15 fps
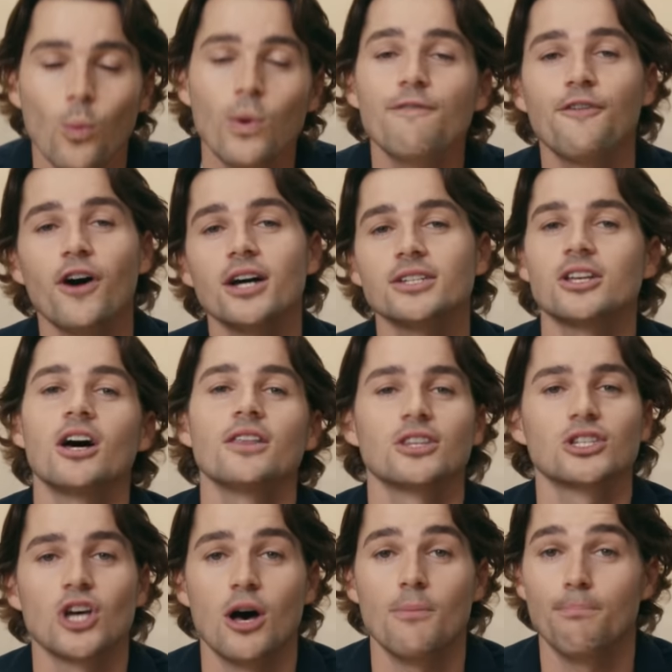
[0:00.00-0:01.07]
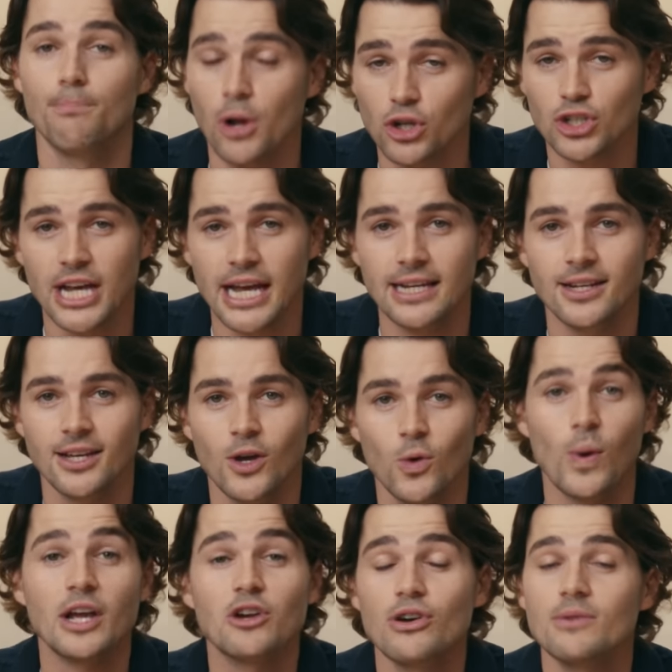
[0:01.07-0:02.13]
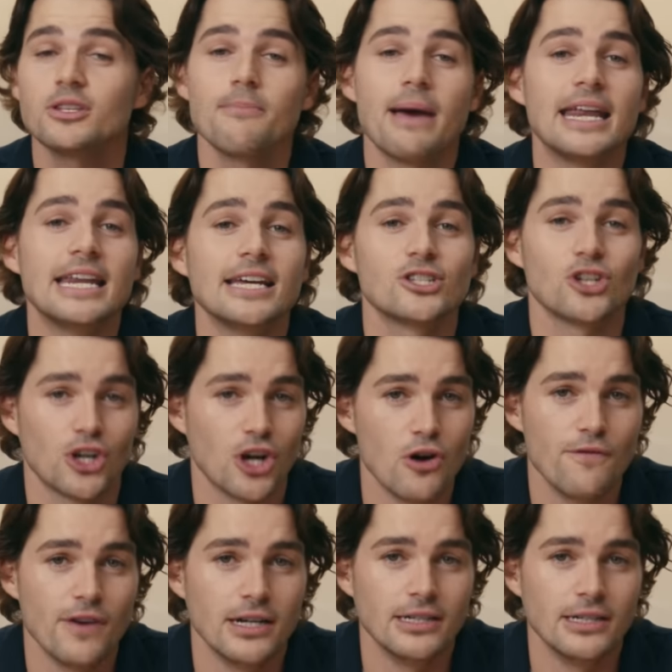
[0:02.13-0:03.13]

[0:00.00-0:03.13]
We first heard the term blockchain when cryptomania took over.